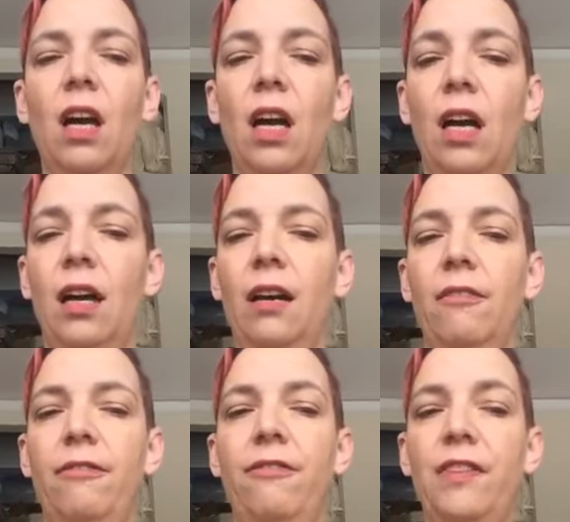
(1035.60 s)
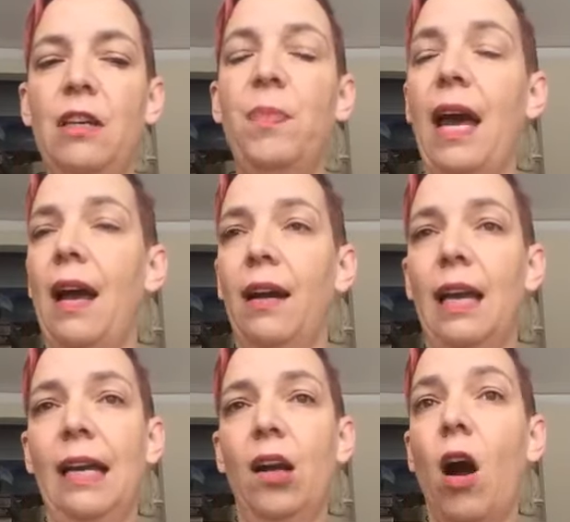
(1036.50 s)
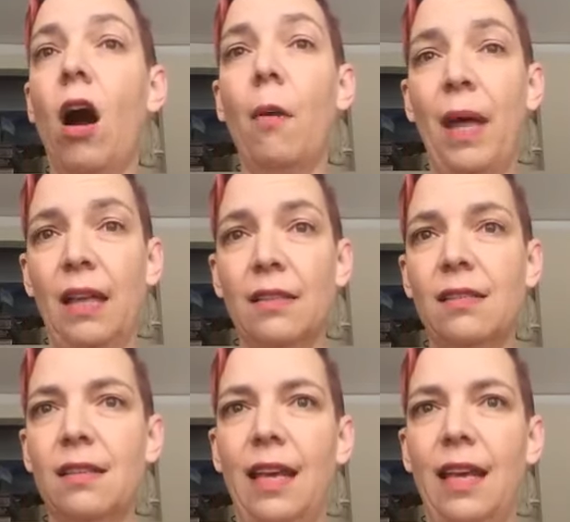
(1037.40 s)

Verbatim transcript: Uh, feedback and comments.